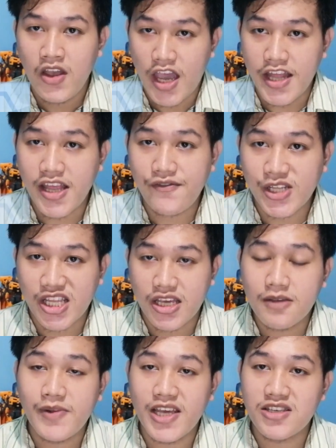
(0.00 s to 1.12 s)
And everything
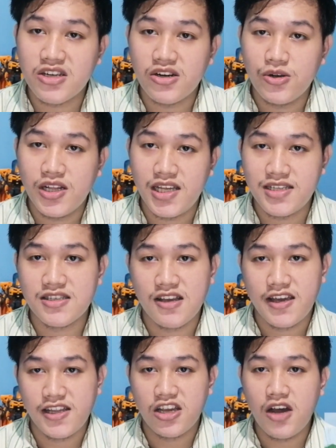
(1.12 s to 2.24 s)
plays a role
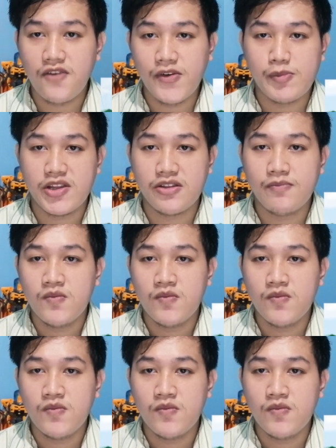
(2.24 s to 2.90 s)
inside a government,